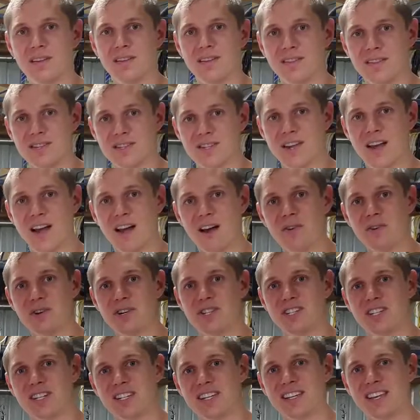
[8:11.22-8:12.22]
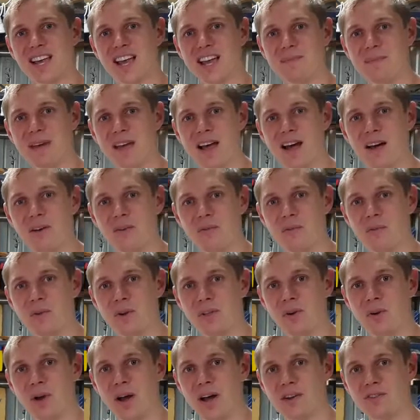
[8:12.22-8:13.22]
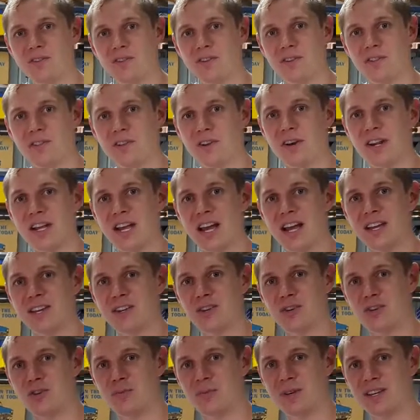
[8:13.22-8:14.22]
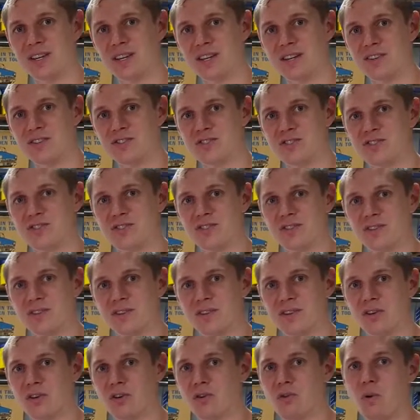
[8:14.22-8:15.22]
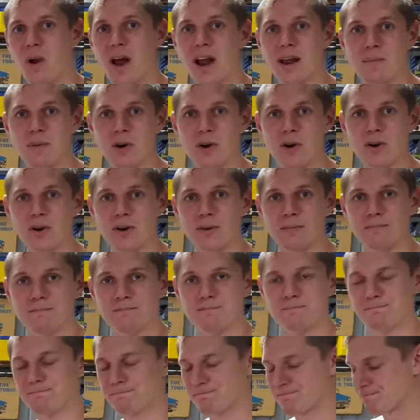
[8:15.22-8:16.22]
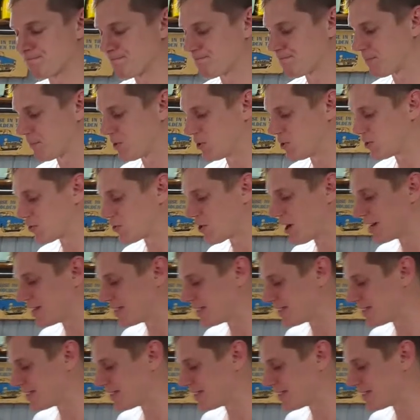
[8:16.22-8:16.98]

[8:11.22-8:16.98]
This car originally came out with a one hundred thirty-eight cubic inch grey motor, straight